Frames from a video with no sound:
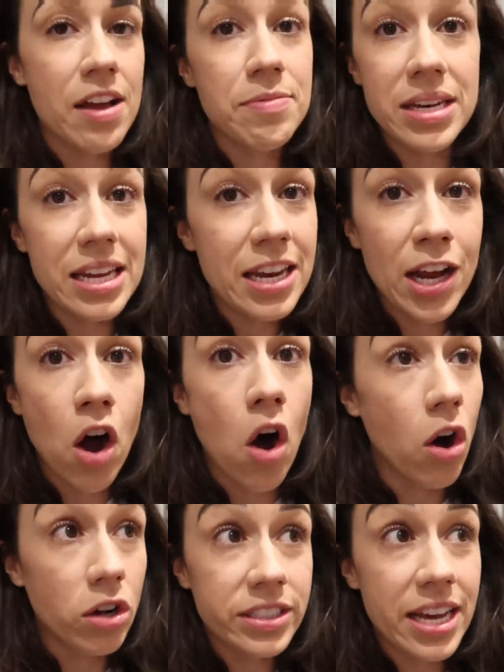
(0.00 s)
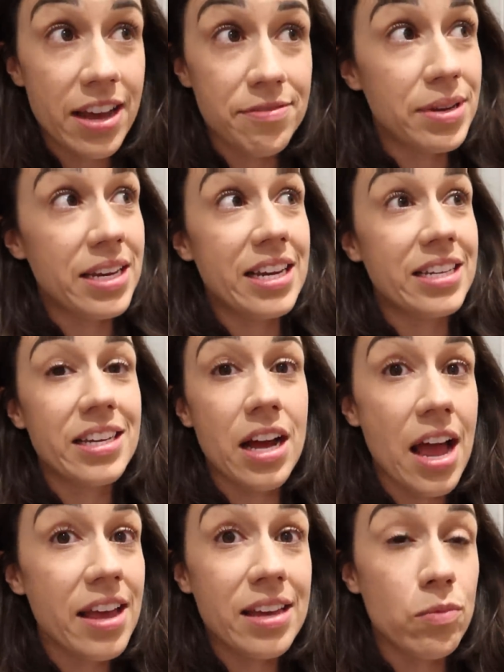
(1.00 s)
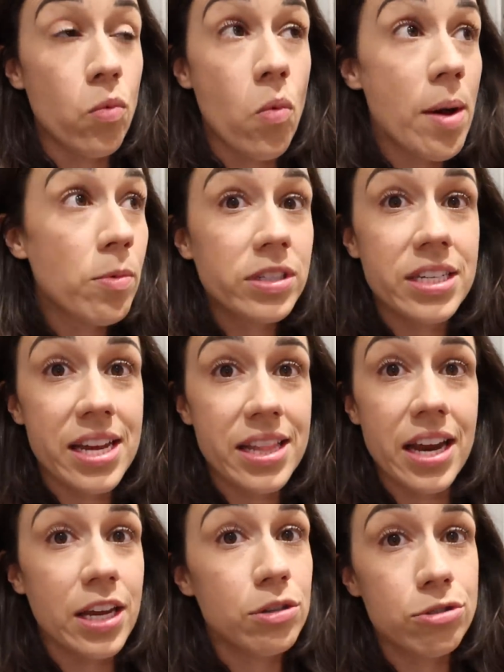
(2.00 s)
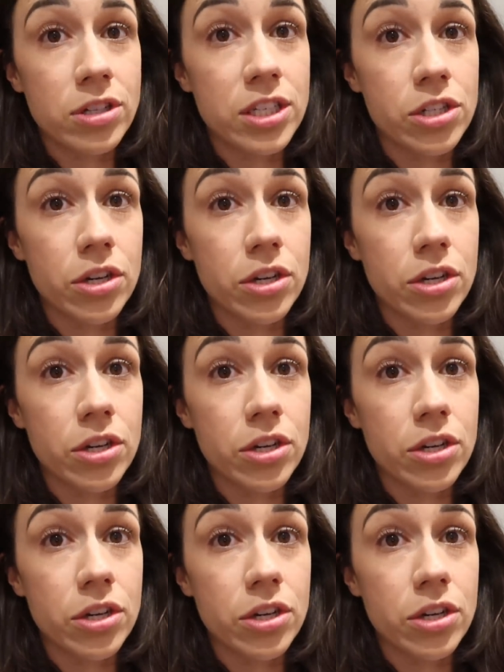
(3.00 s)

I've been eating all day. I've been eating, t I eat way more today than I usually